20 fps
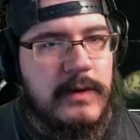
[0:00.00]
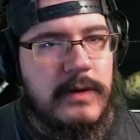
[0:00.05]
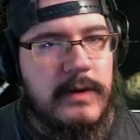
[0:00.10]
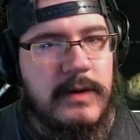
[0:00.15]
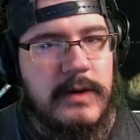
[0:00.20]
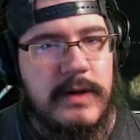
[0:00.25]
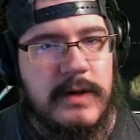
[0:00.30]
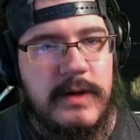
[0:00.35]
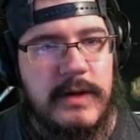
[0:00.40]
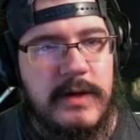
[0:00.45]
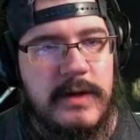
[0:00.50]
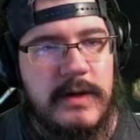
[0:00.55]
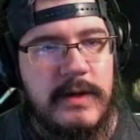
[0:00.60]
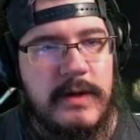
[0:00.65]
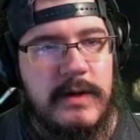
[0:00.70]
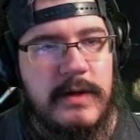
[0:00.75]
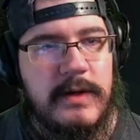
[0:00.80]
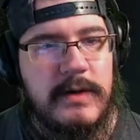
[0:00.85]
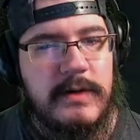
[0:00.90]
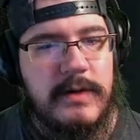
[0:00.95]

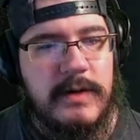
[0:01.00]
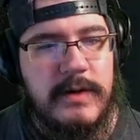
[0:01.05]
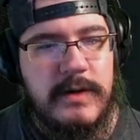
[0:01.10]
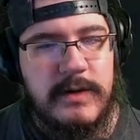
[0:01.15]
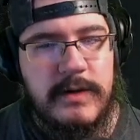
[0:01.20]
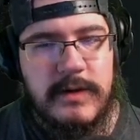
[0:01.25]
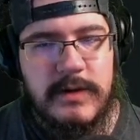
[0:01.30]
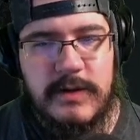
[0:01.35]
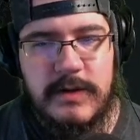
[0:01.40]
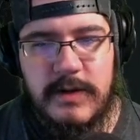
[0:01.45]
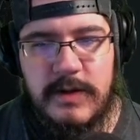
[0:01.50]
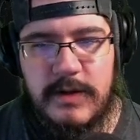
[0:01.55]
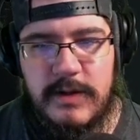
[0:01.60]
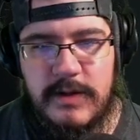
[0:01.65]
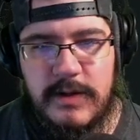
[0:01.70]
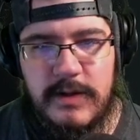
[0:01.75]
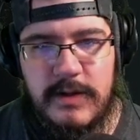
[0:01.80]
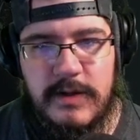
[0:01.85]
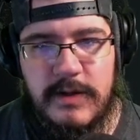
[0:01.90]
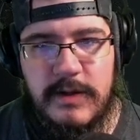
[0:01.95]
Uh, da,
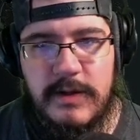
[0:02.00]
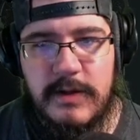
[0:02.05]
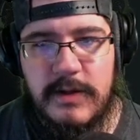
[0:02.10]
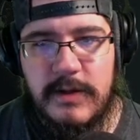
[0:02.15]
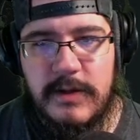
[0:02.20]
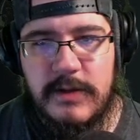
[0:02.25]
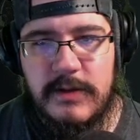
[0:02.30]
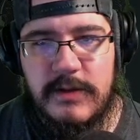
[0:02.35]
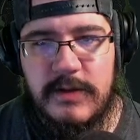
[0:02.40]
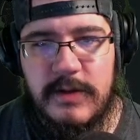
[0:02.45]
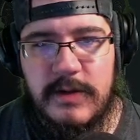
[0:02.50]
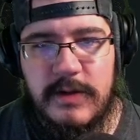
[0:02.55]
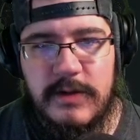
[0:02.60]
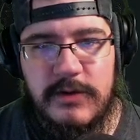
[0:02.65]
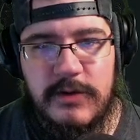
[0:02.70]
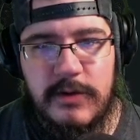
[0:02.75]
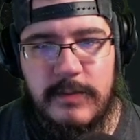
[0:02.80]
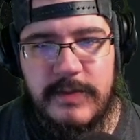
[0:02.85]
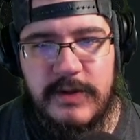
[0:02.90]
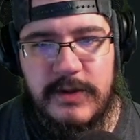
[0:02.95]
da, da,
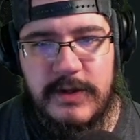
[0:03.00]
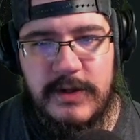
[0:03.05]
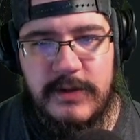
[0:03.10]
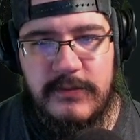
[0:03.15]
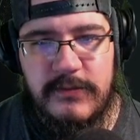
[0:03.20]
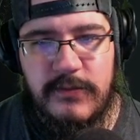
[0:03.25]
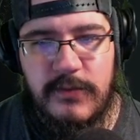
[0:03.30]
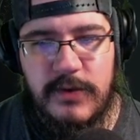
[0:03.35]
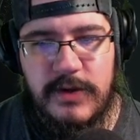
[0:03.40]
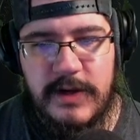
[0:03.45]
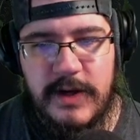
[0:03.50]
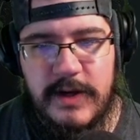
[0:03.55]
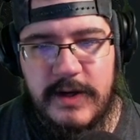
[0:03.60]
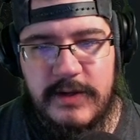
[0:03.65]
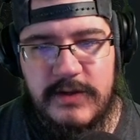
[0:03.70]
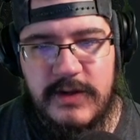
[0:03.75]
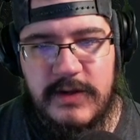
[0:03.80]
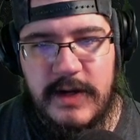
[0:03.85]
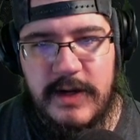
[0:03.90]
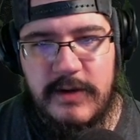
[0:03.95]
Durability, 48
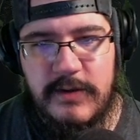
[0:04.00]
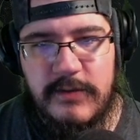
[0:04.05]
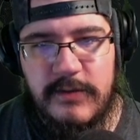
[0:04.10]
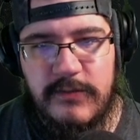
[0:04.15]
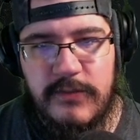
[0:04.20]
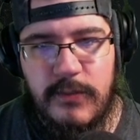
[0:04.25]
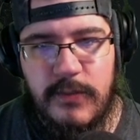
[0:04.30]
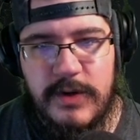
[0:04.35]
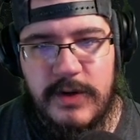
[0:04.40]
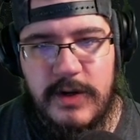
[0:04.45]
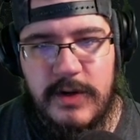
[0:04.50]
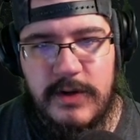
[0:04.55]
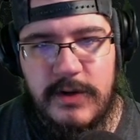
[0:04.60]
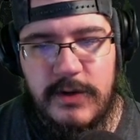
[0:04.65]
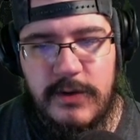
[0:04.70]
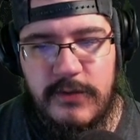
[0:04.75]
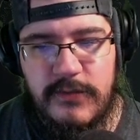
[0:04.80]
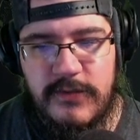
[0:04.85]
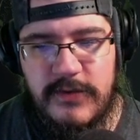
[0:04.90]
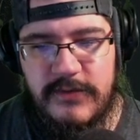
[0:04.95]
out of
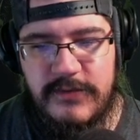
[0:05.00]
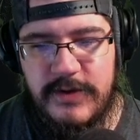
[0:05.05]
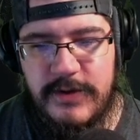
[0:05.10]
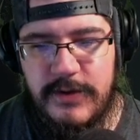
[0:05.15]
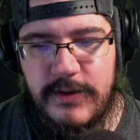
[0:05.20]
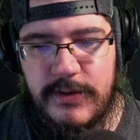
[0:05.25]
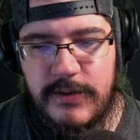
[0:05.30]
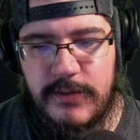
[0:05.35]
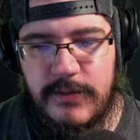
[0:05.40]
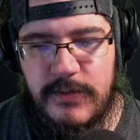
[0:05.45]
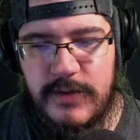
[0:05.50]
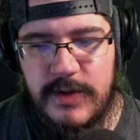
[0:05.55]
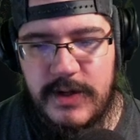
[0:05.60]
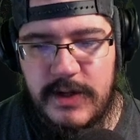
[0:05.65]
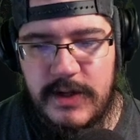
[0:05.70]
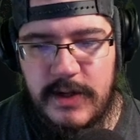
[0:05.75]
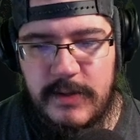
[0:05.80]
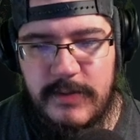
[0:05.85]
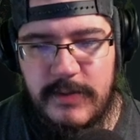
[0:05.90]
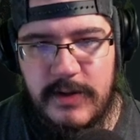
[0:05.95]
153.
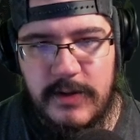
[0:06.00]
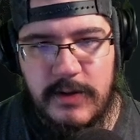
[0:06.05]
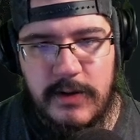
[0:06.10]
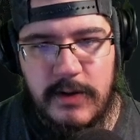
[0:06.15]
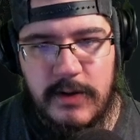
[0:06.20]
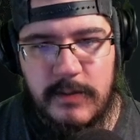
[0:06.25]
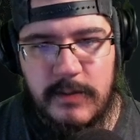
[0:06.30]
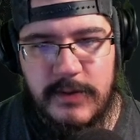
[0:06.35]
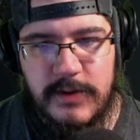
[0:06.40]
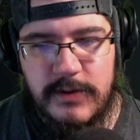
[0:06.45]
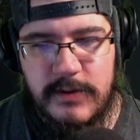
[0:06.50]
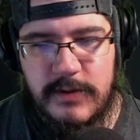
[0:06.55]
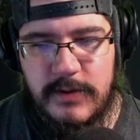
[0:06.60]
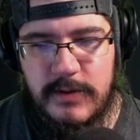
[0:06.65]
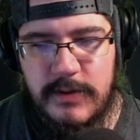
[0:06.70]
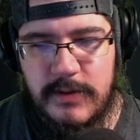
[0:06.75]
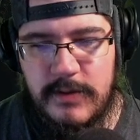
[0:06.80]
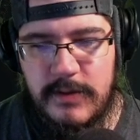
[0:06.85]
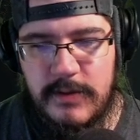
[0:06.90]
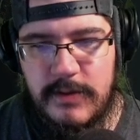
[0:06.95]
How about our armor?
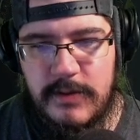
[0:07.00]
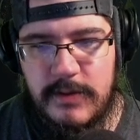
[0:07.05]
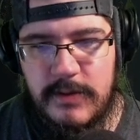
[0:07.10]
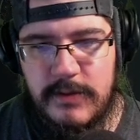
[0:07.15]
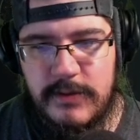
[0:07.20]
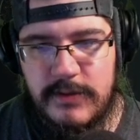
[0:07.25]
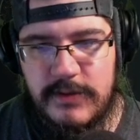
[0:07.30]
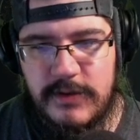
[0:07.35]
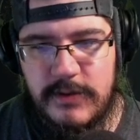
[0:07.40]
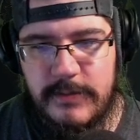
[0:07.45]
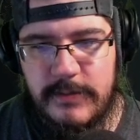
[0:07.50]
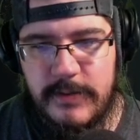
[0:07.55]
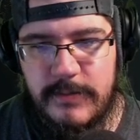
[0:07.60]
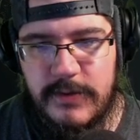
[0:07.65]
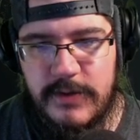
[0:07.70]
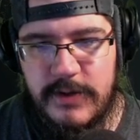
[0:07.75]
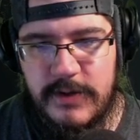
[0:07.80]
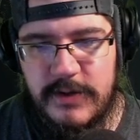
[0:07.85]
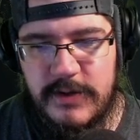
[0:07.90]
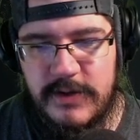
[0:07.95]
This would be
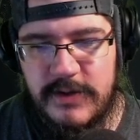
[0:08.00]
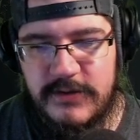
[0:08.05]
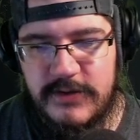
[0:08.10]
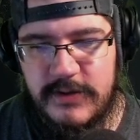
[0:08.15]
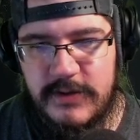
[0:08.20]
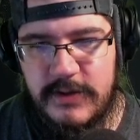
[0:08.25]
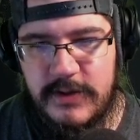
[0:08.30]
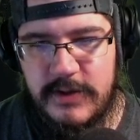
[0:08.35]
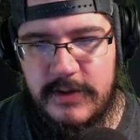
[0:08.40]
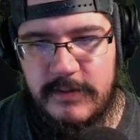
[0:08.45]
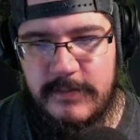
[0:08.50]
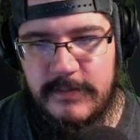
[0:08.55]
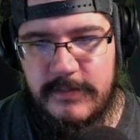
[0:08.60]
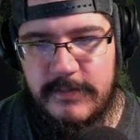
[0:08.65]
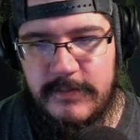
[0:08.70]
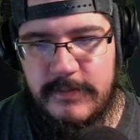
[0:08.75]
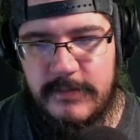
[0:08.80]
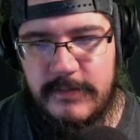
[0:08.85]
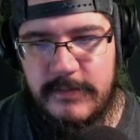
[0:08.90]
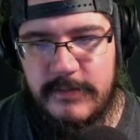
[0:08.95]
pretty decent, yeah.
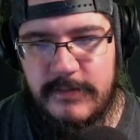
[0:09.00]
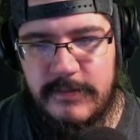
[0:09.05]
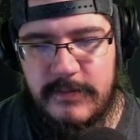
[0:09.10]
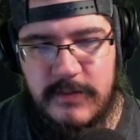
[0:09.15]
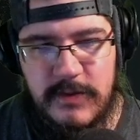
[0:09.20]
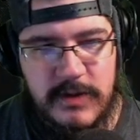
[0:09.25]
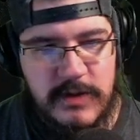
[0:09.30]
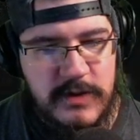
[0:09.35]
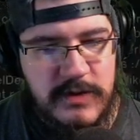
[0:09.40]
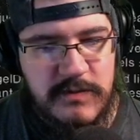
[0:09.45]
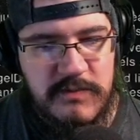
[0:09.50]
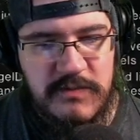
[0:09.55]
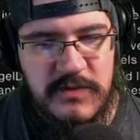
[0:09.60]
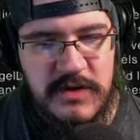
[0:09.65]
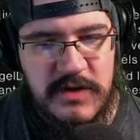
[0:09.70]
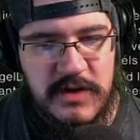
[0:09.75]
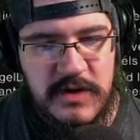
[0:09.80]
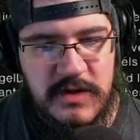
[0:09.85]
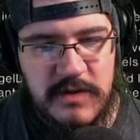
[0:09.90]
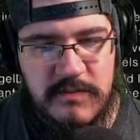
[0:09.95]

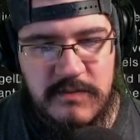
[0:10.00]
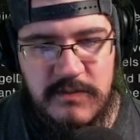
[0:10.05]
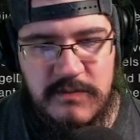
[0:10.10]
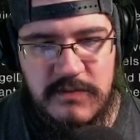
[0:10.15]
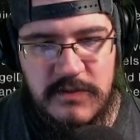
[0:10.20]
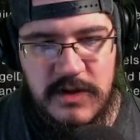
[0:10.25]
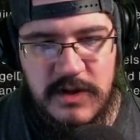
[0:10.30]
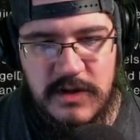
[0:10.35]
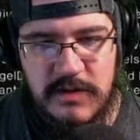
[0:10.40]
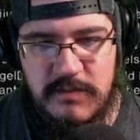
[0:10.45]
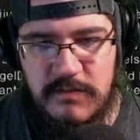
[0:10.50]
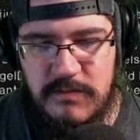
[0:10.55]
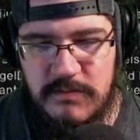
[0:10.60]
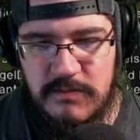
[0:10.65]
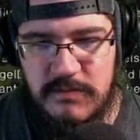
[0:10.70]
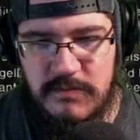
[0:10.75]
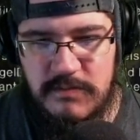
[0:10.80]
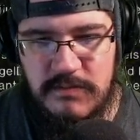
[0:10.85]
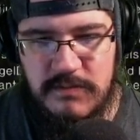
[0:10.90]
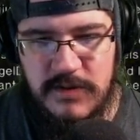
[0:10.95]
Yeah, okay,
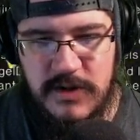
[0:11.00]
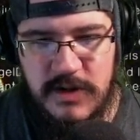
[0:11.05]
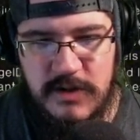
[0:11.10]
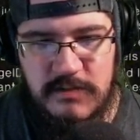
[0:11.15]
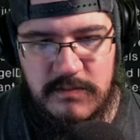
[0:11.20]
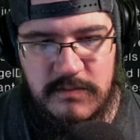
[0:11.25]
okay.